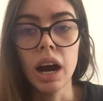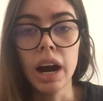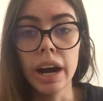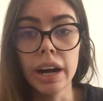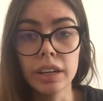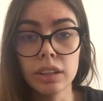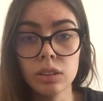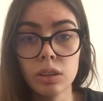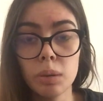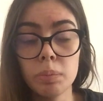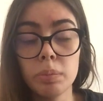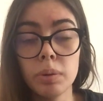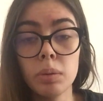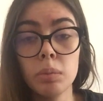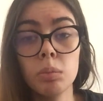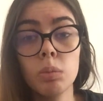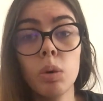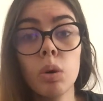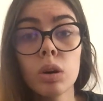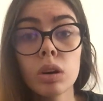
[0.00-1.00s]
I grew up, but
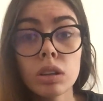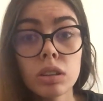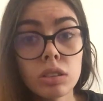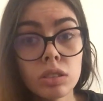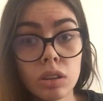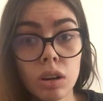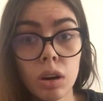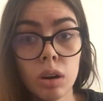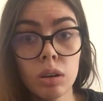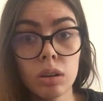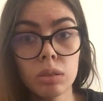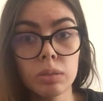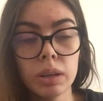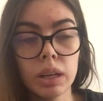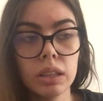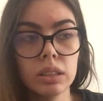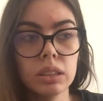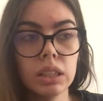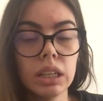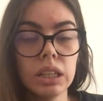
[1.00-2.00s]
more so
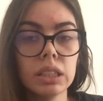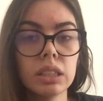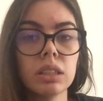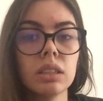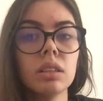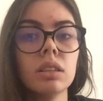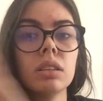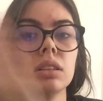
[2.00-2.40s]
around like